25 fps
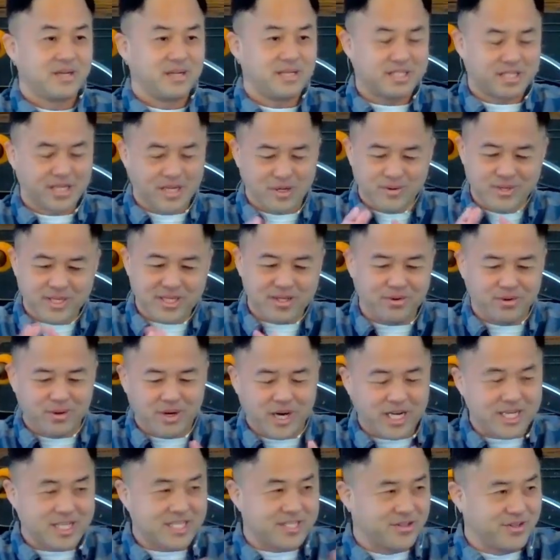And so we could
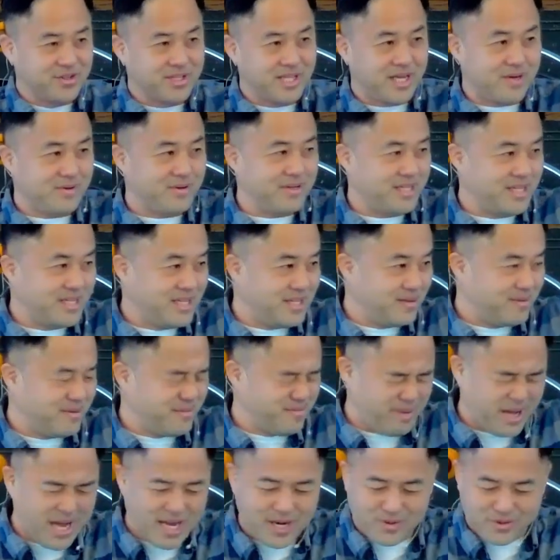walk through that
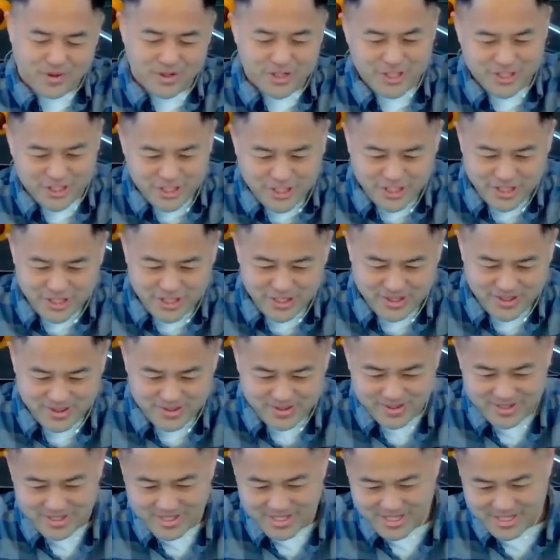backwards
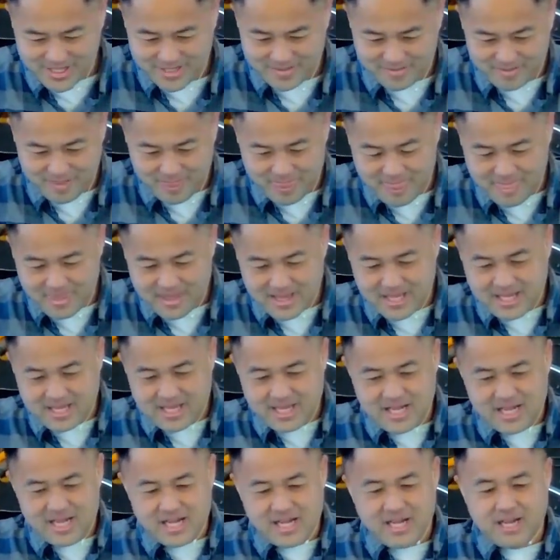too.
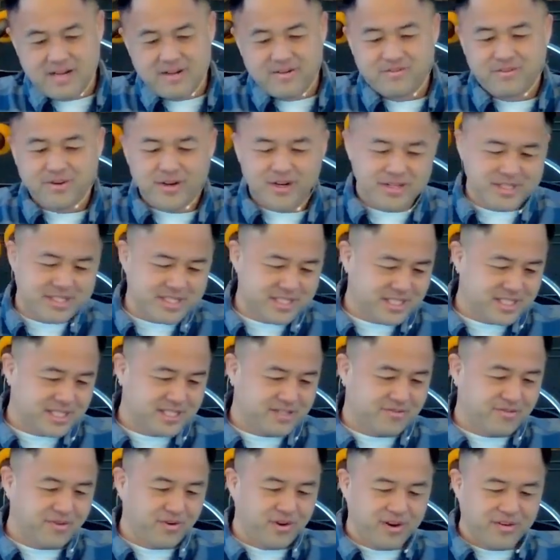Verse
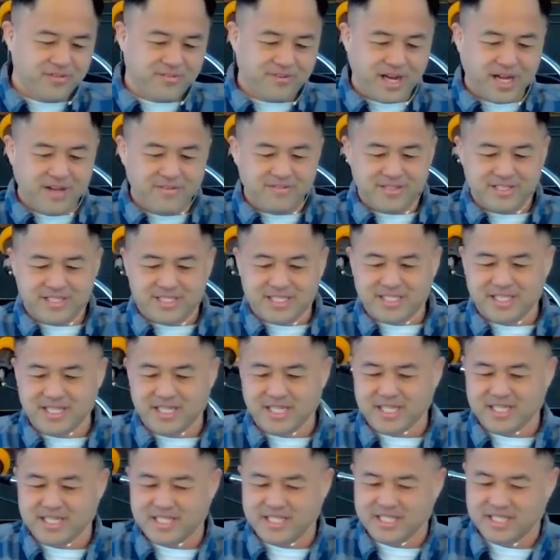4, 5, and
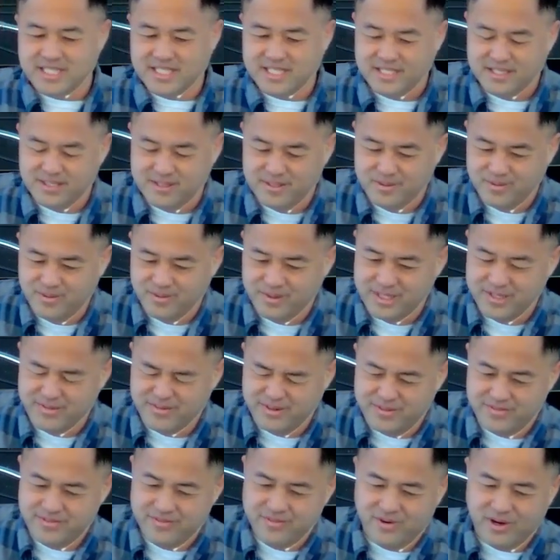6.
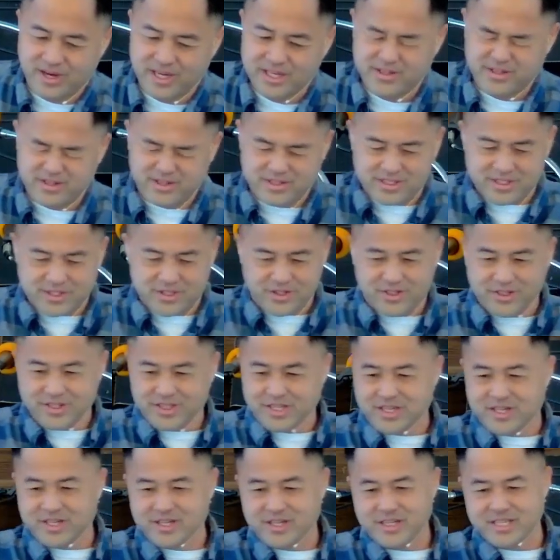We've walked through this
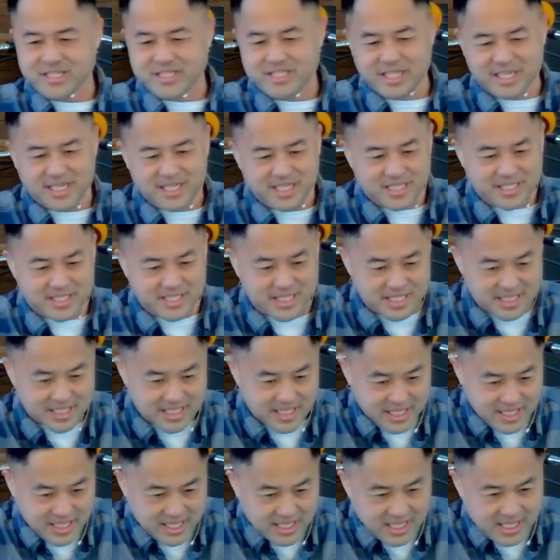earlier in
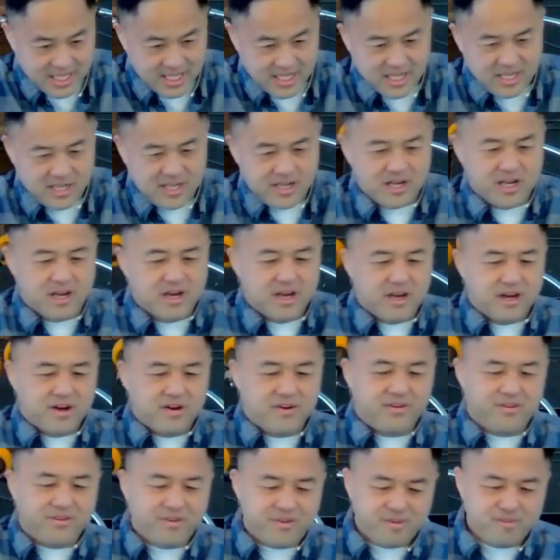Genesis.
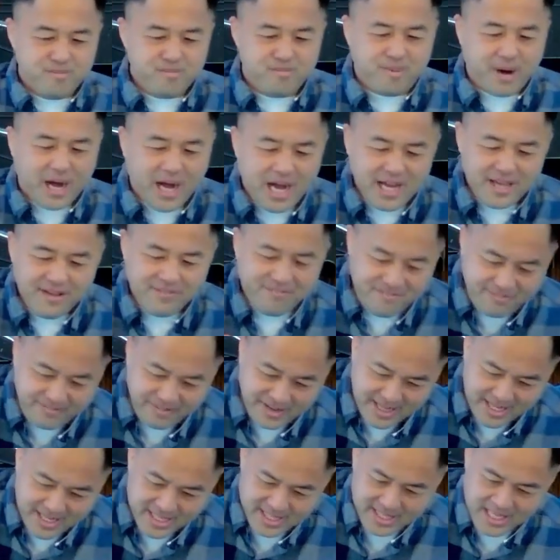By
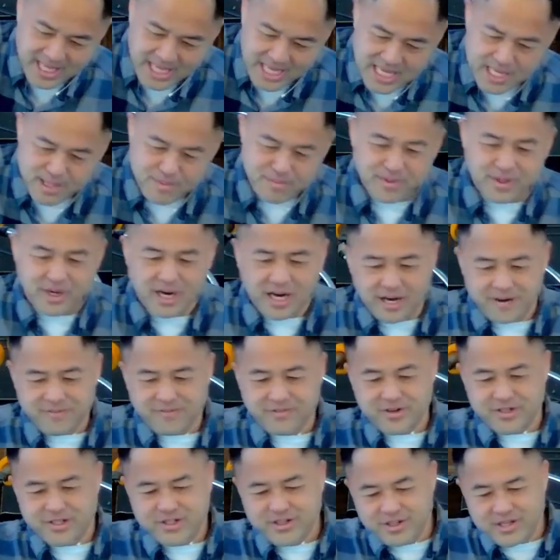faith, Abel
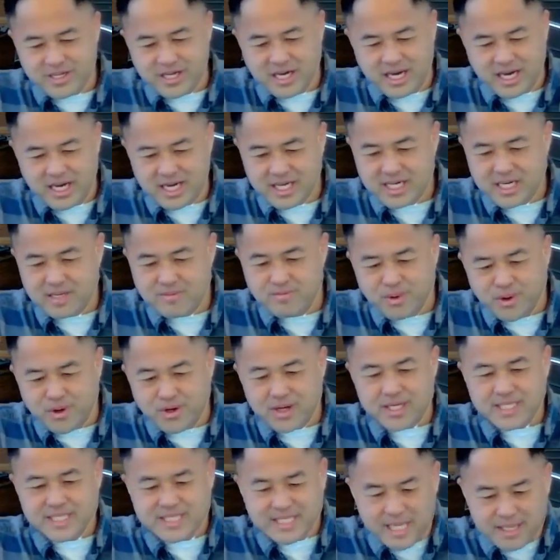offered to God a
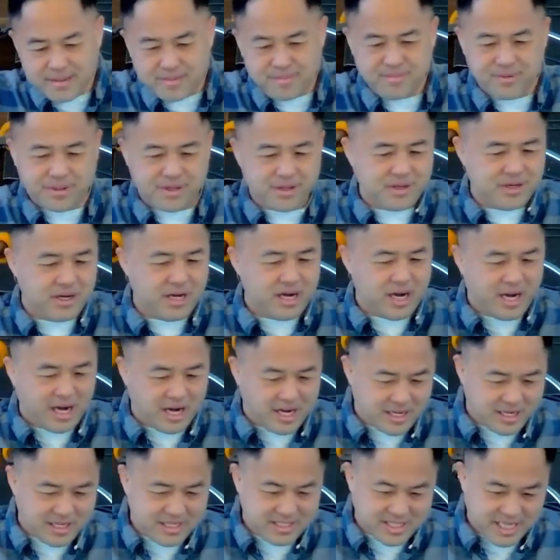more acceptable
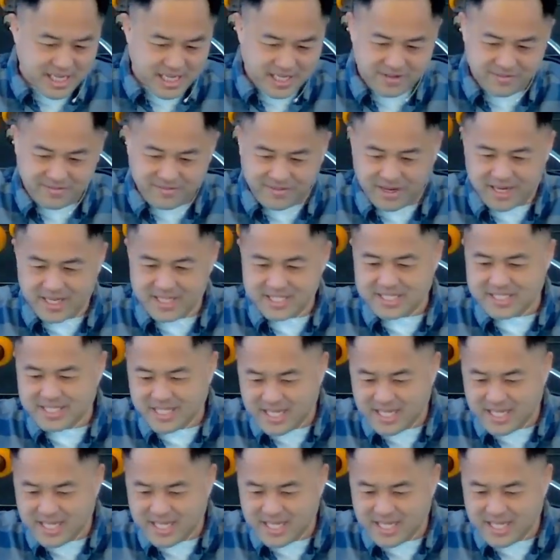sacrifice